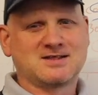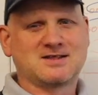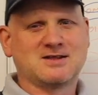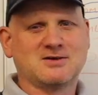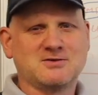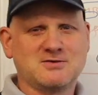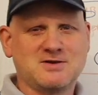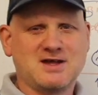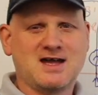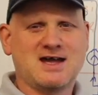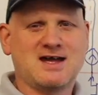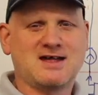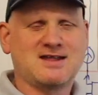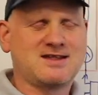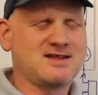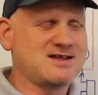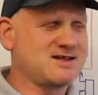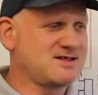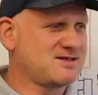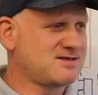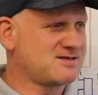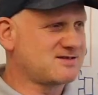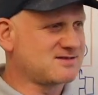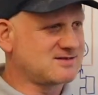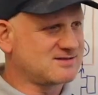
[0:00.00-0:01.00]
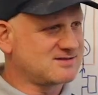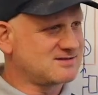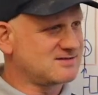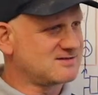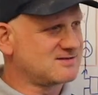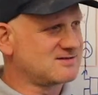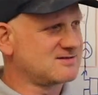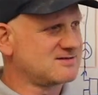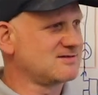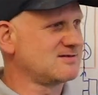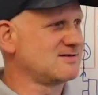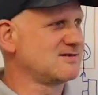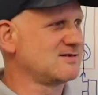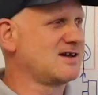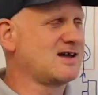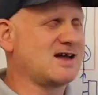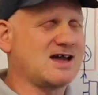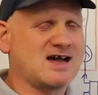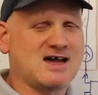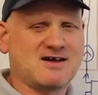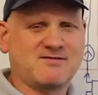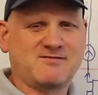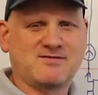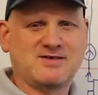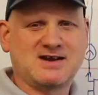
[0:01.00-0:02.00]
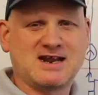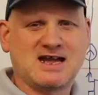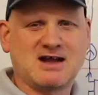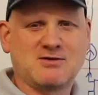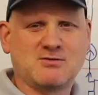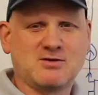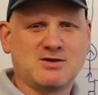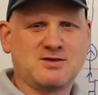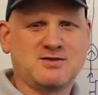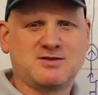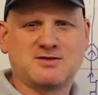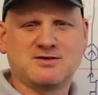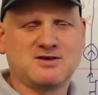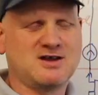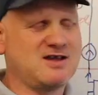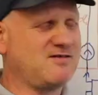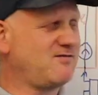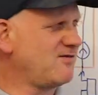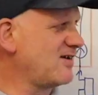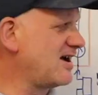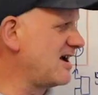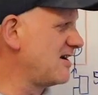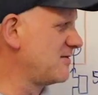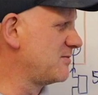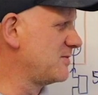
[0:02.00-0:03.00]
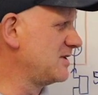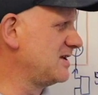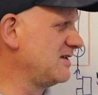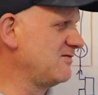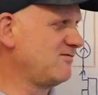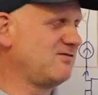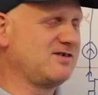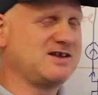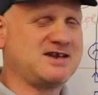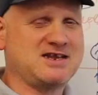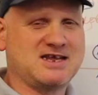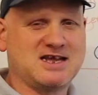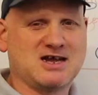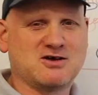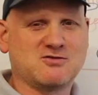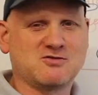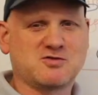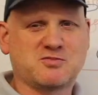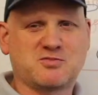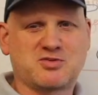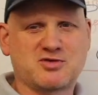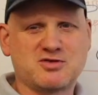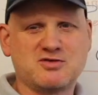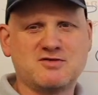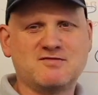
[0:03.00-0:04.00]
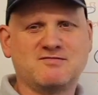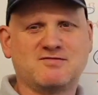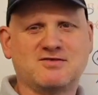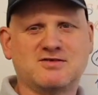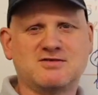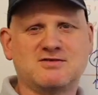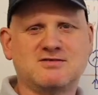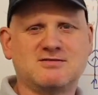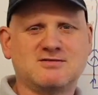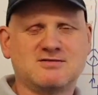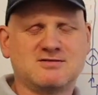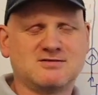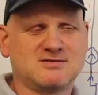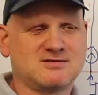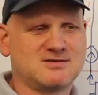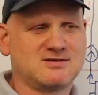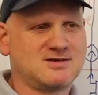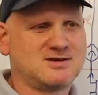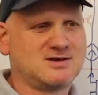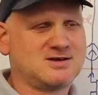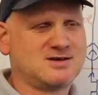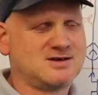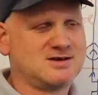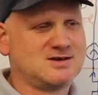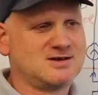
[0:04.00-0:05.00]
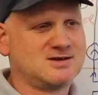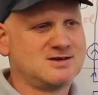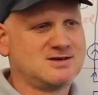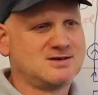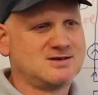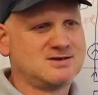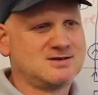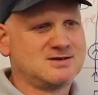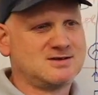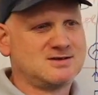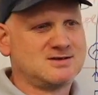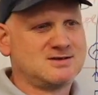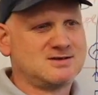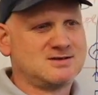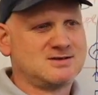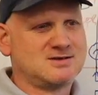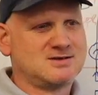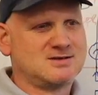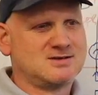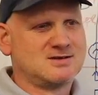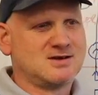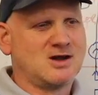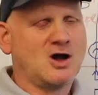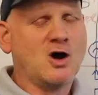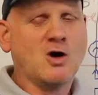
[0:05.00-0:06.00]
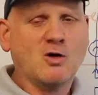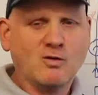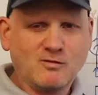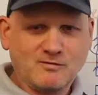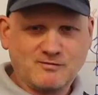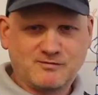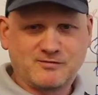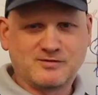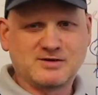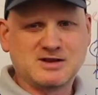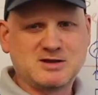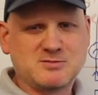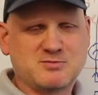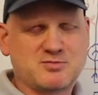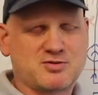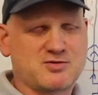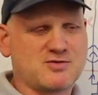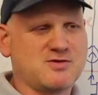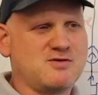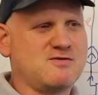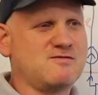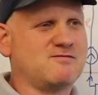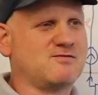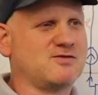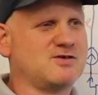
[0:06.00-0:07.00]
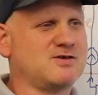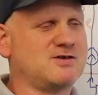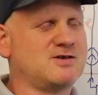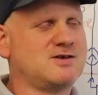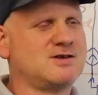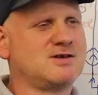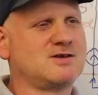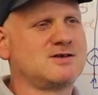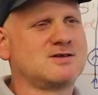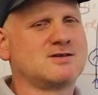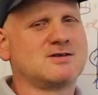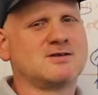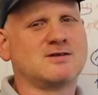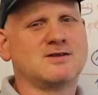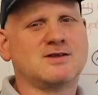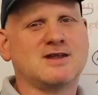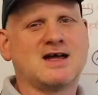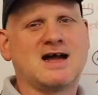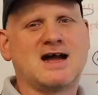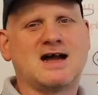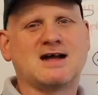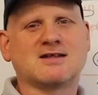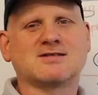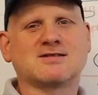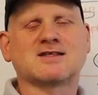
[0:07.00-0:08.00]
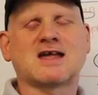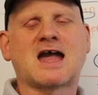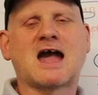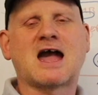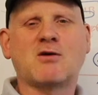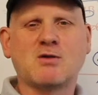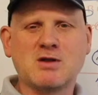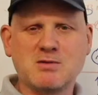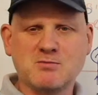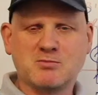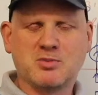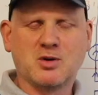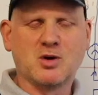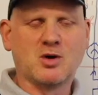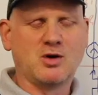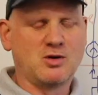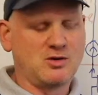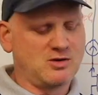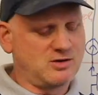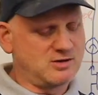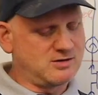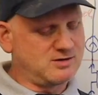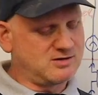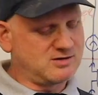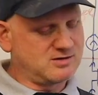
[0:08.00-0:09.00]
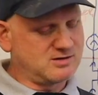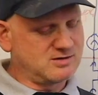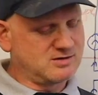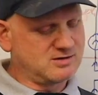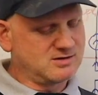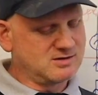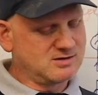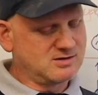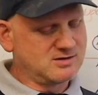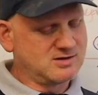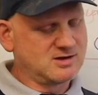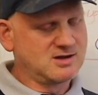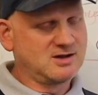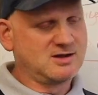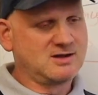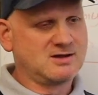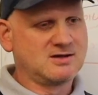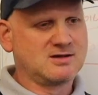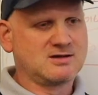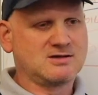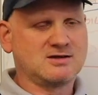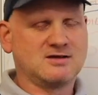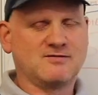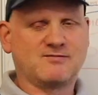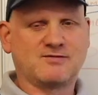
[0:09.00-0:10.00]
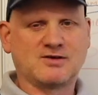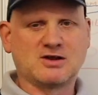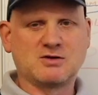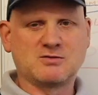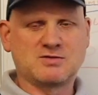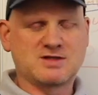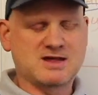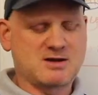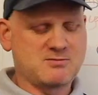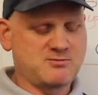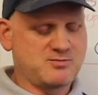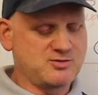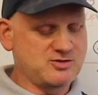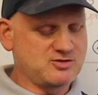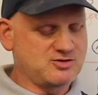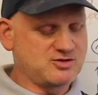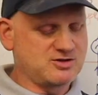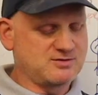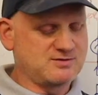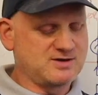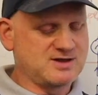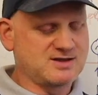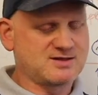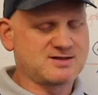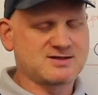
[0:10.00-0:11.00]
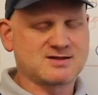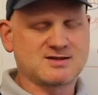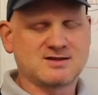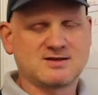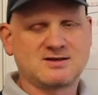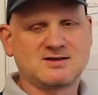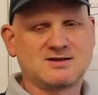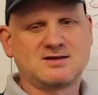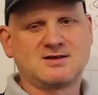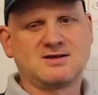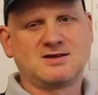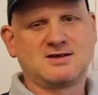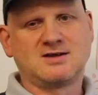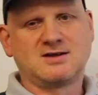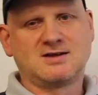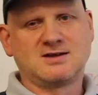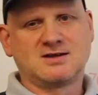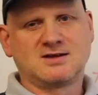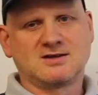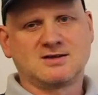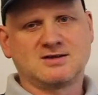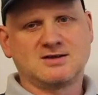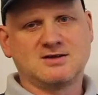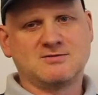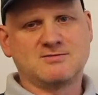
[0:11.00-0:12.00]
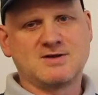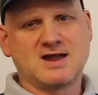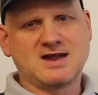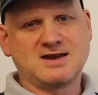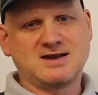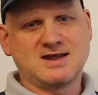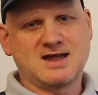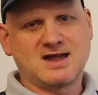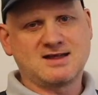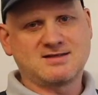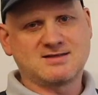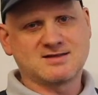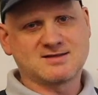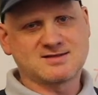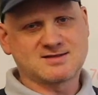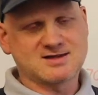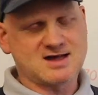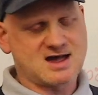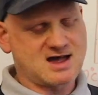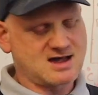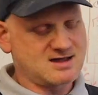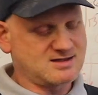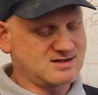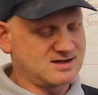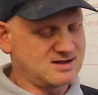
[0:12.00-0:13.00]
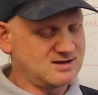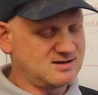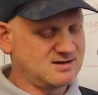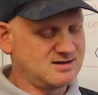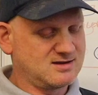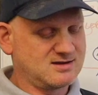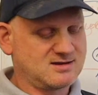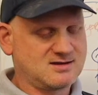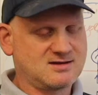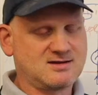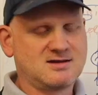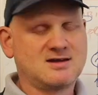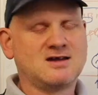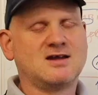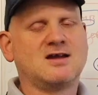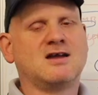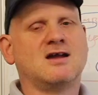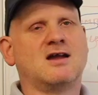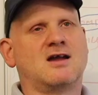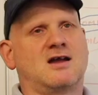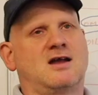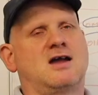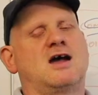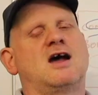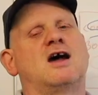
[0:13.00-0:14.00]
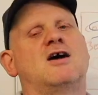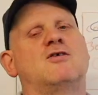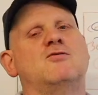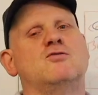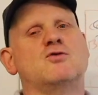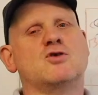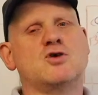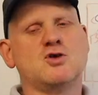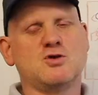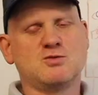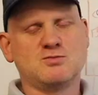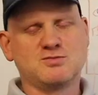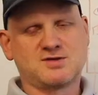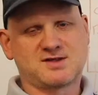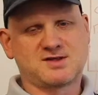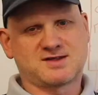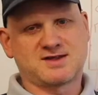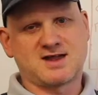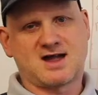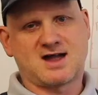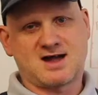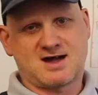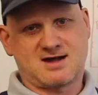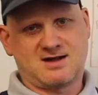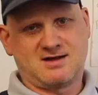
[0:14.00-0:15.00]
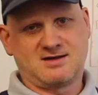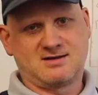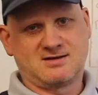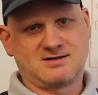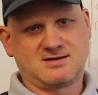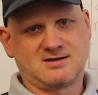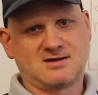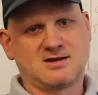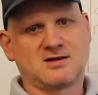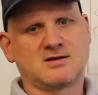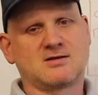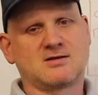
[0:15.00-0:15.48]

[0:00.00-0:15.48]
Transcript: so yeah, this half an hour, 35 minute video has proven, hopefully proven, that how important your flow temperature is, your radiator sizing, a room stat,